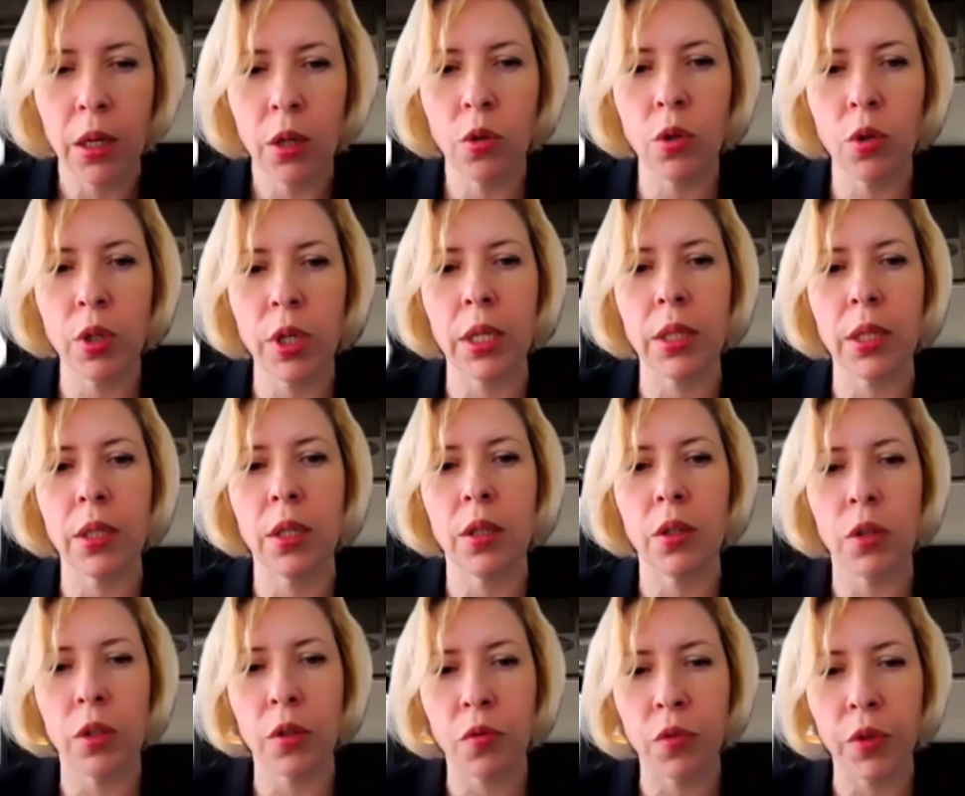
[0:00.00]
You
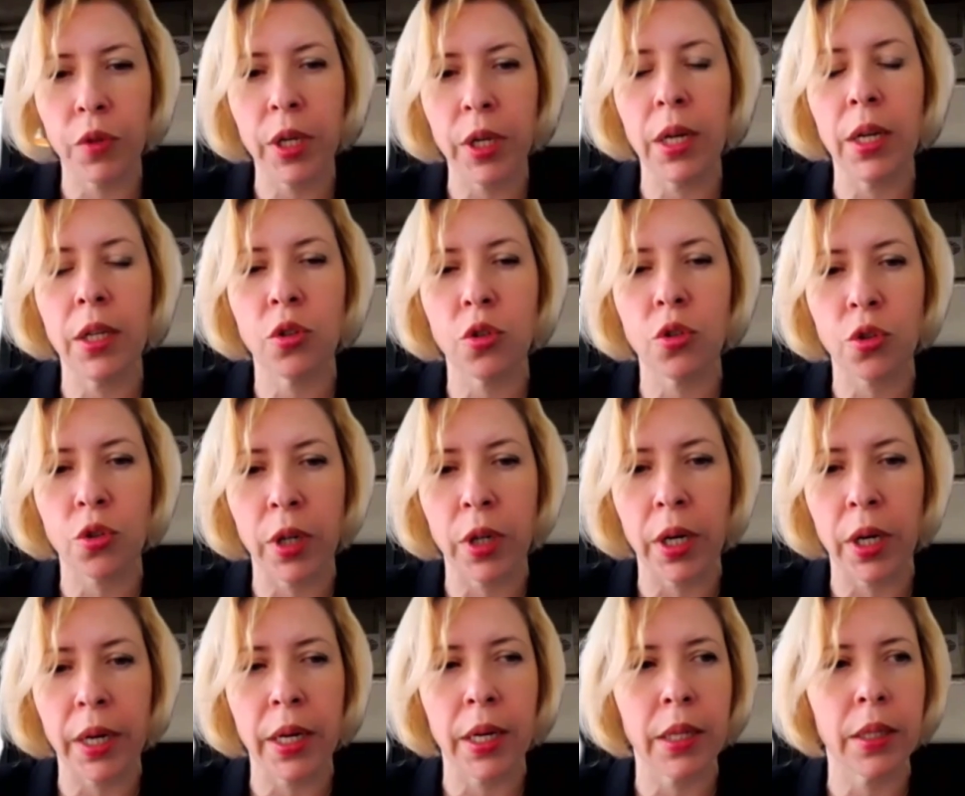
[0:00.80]
can really
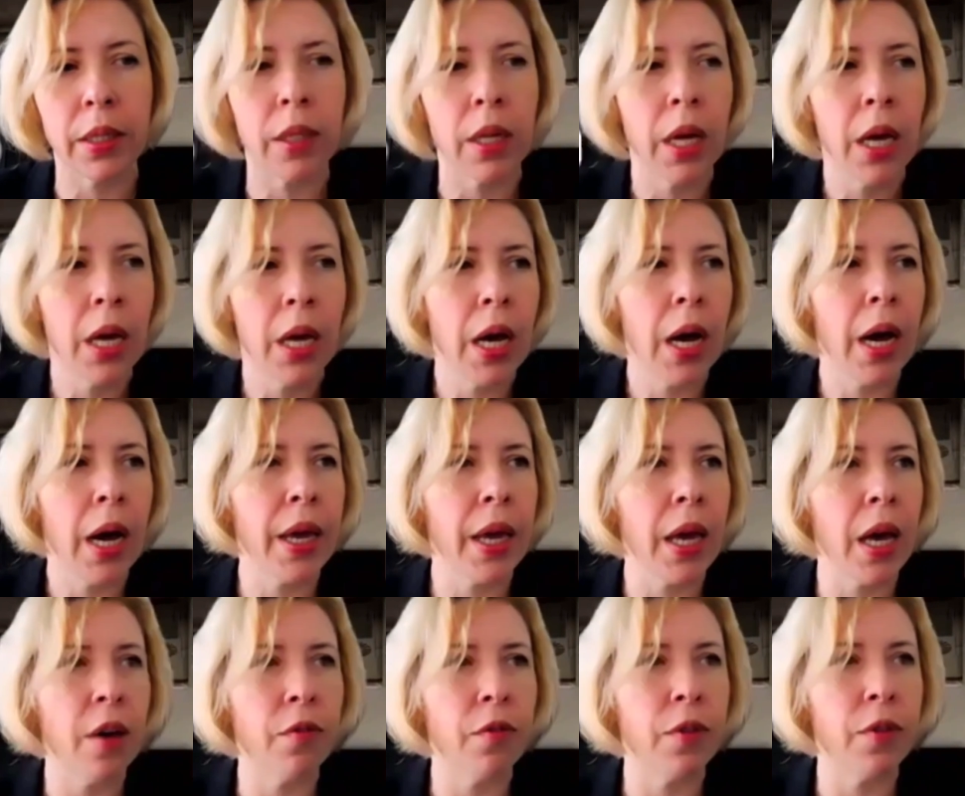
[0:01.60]
try. And
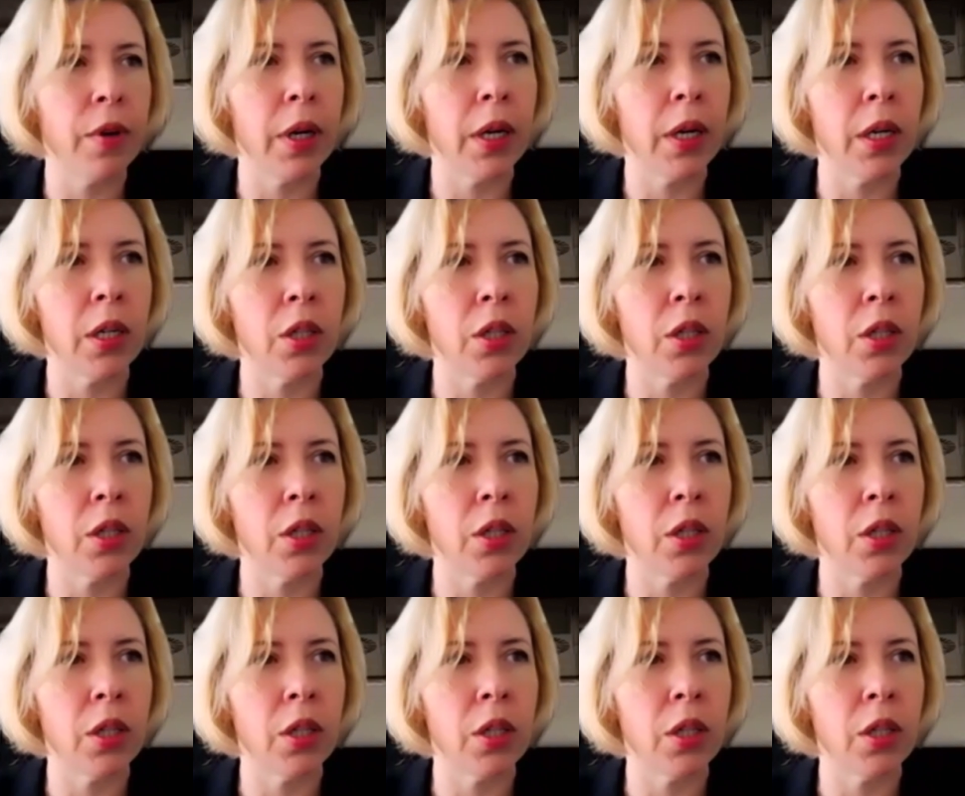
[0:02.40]
I have